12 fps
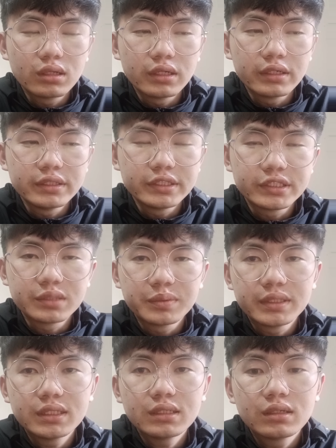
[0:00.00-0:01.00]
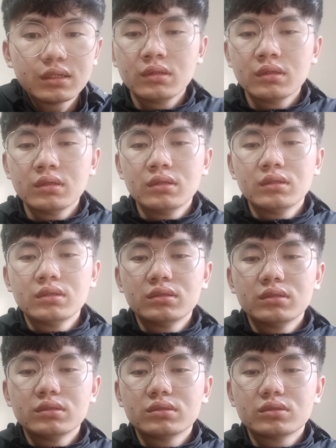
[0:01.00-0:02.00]
in the Germany.
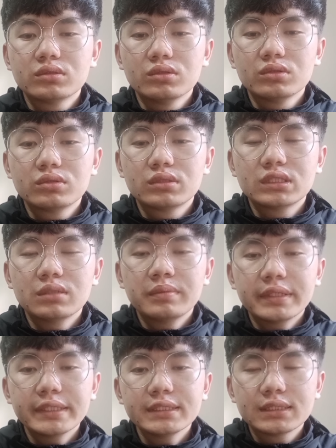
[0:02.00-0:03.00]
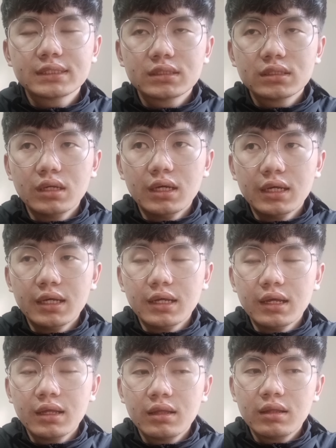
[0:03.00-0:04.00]
So to summarize, I
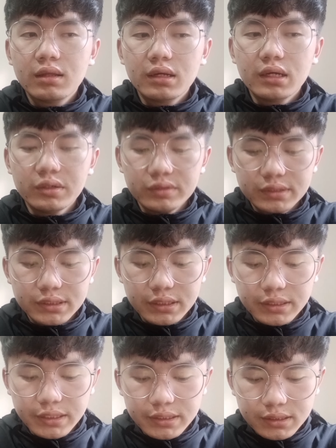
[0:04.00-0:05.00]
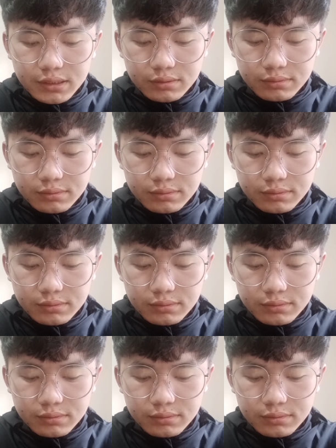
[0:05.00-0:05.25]
would say that